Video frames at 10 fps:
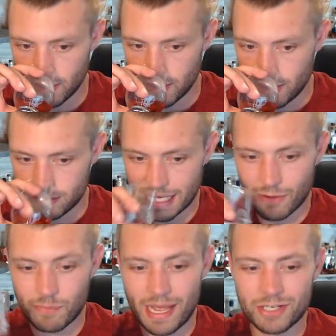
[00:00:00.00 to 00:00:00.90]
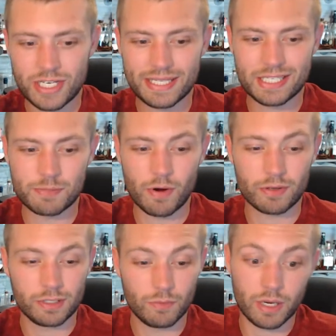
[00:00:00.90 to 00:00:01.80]
Sour Patch Kids and
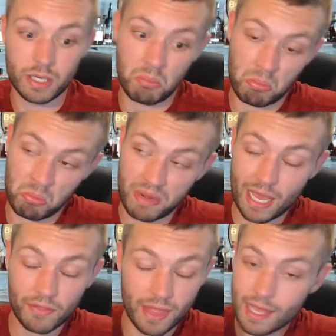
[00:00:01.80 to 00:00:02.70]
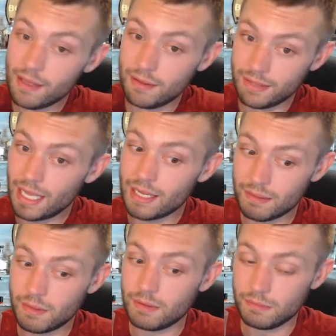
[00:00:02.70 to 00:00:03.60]
Sparkling Wine. Now, that
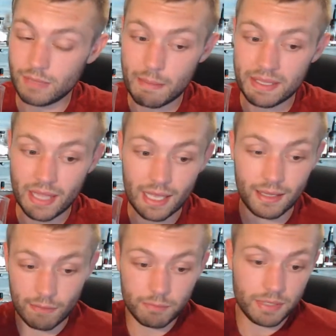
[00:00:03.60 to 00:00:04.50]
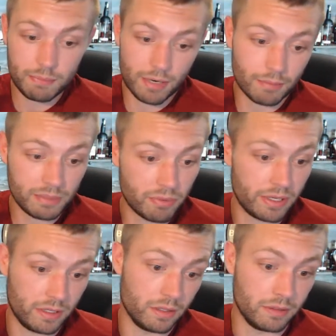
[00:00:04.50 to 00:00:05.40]
would be probably pretty
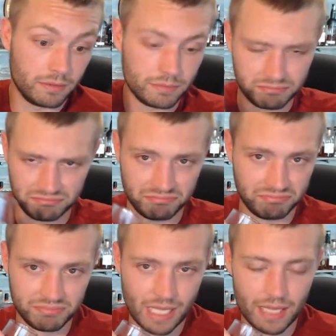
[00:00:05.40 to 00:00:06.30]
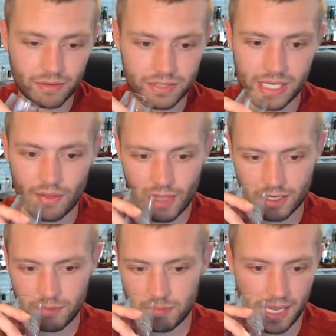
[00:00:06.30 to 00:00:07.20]
good. I don't see how that could
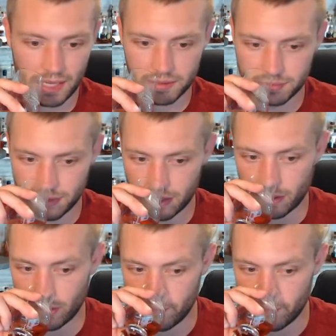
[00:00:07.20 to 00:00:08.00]
be bad at all.